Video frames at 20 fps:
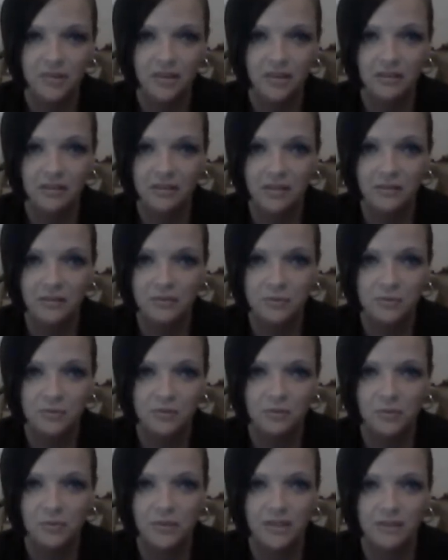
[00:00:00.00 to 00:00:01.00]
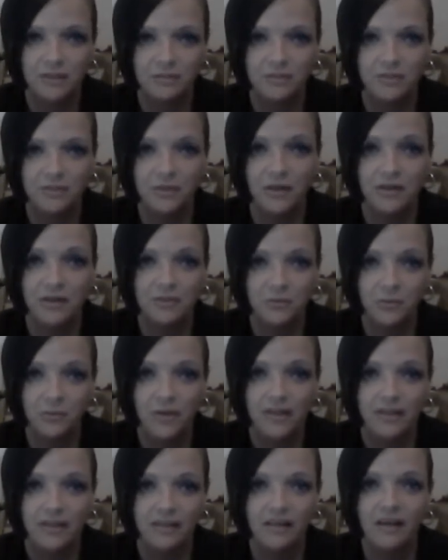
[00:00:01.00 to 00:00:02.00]
uncomfortable or whatever, you have to
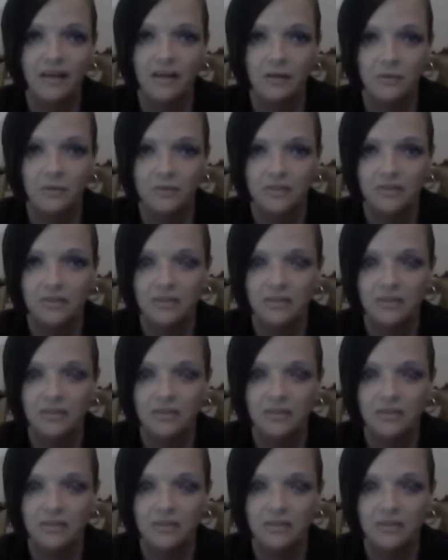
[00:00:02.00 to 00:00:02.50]
wait it out.